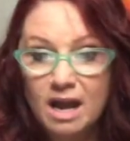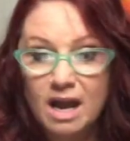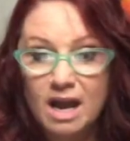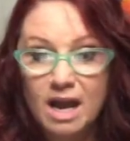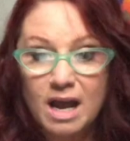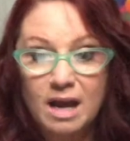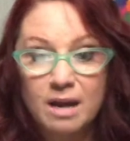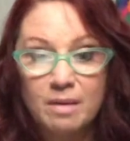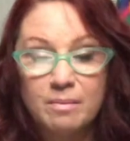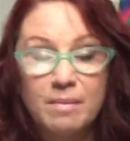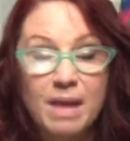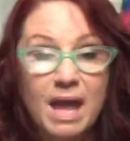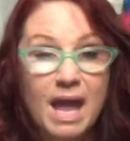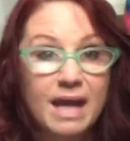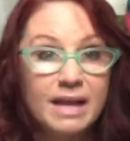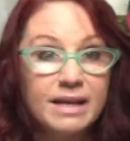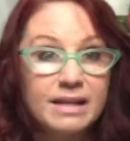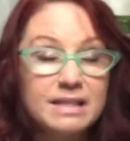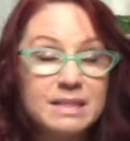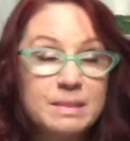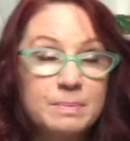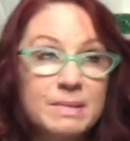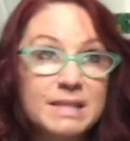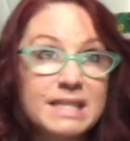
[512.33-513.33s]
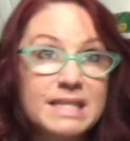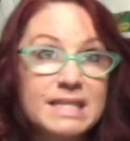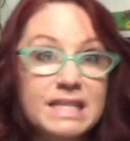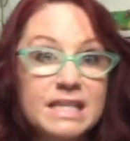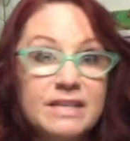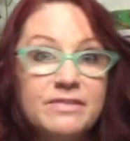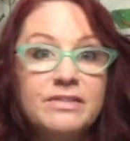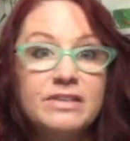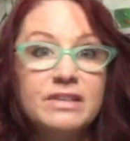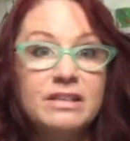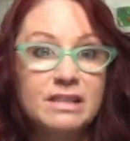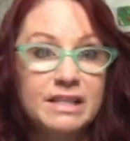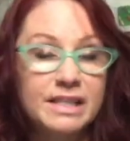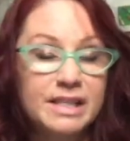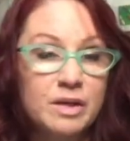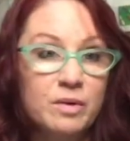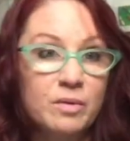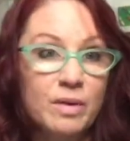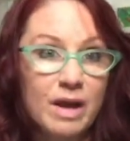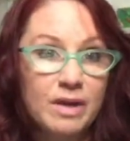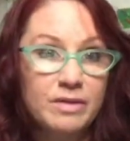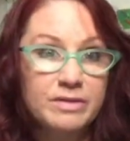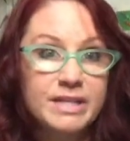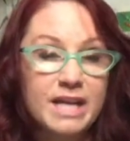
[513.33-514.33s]
um, and it's specifically
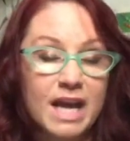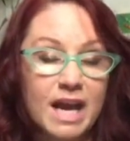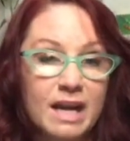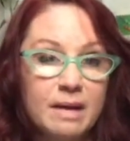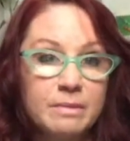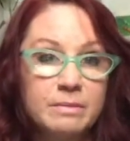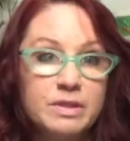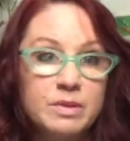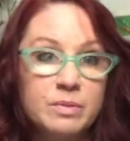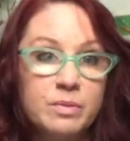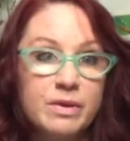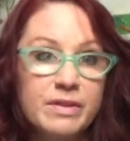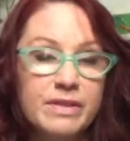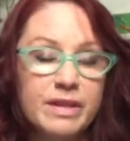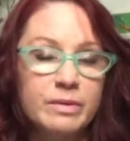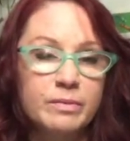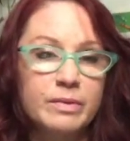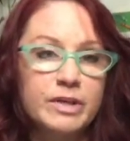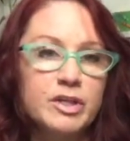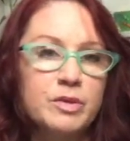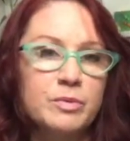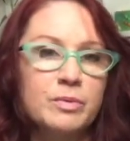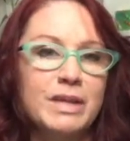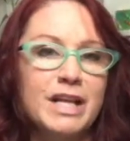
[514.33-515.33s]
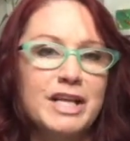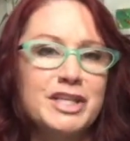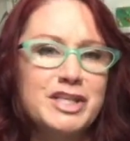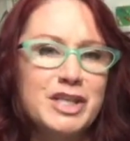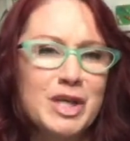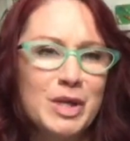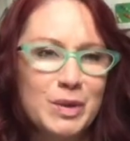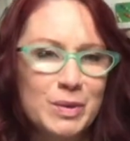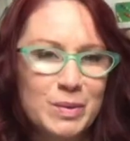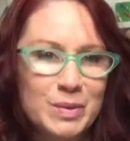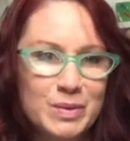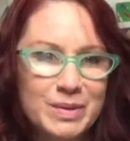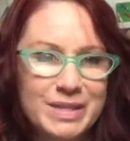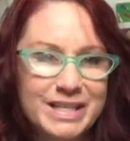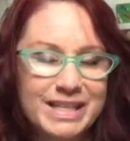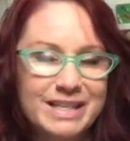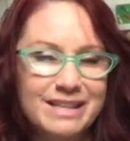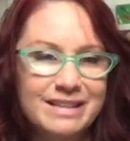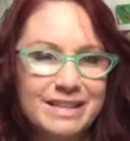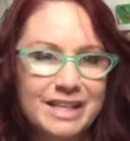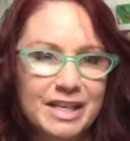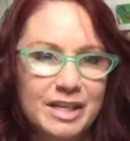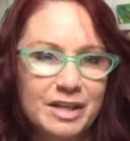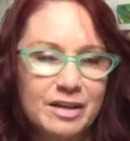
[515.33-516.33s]
around times where they reach plateaus
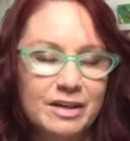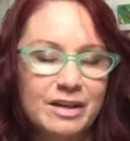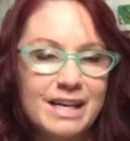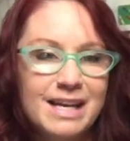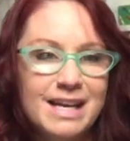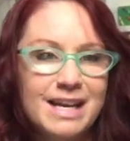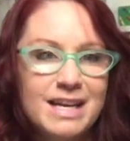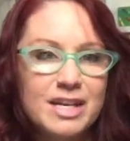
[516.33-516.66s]
in their